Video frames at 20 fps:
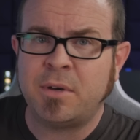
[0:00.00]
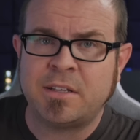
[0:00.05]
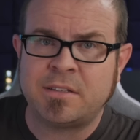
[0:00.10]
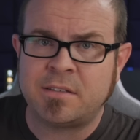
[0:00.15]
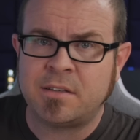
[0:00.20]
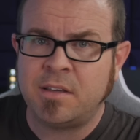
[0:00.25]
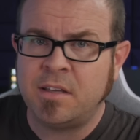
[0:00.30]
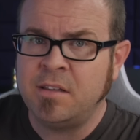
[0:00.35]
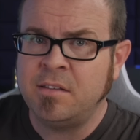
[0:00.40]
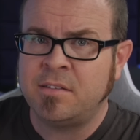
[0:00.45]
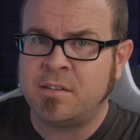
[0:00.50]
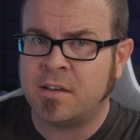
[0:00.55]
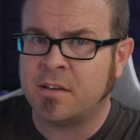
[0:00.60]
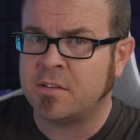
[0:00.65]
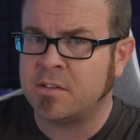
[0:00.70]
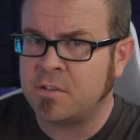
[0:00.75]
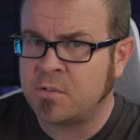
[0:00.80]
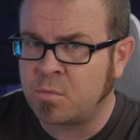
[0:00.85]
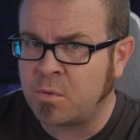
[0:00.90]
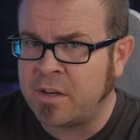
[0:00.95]
but
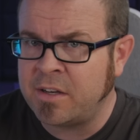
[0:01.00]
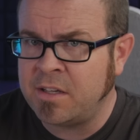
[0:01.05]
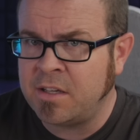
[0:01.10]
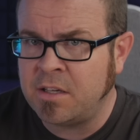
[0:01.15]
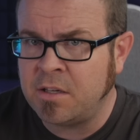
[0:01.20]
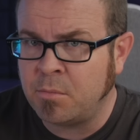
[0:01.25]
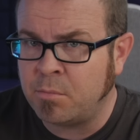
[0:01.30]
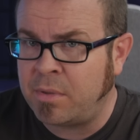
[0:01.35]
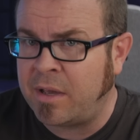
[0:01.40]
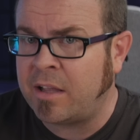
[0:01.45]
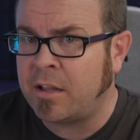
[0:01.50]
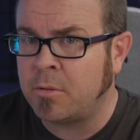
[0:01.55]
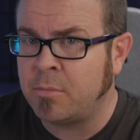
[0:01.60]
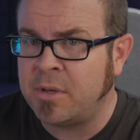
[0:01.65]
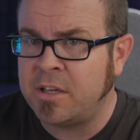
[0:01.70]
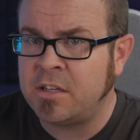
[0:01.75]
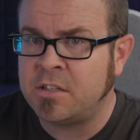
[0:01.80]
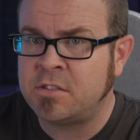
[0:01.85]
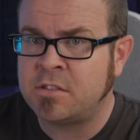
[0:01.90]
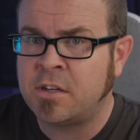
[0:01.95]
Intel is readying
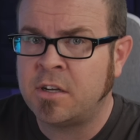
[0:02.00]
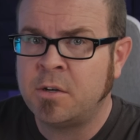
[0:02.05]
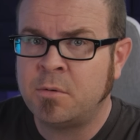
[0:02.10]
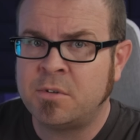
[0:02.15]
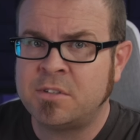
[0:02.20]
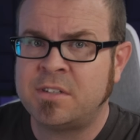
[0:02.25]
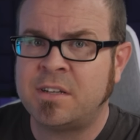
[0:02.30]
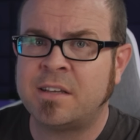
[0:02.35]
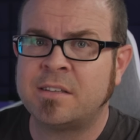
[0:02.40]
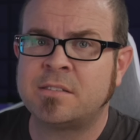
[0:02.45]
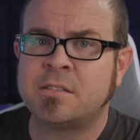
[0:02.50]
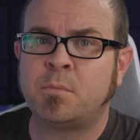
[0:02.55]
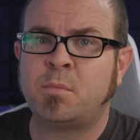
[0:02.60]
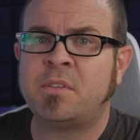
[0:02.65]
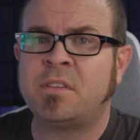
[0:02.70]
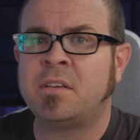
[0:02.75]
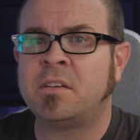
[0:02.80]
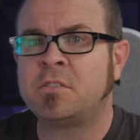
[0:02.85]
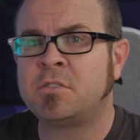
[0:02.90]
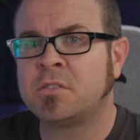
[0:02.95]
Battlemage, which has the
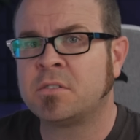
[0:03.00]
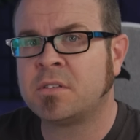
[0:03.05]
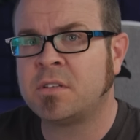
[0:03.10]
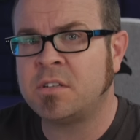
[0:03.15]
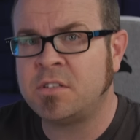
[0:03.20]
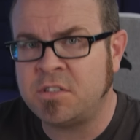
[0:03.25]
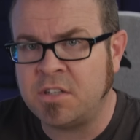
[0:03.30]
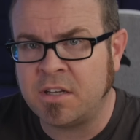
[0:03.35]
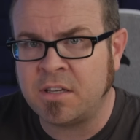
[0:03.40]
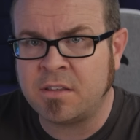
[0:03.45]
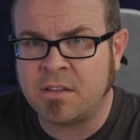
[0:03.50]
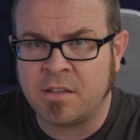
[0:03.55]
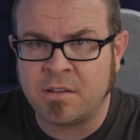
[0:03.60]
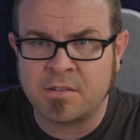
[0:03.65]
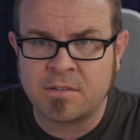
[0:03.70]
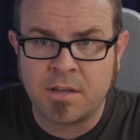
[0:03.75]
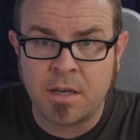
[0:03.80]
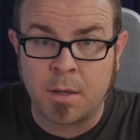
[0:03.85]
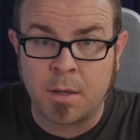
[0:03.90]
potential to shake things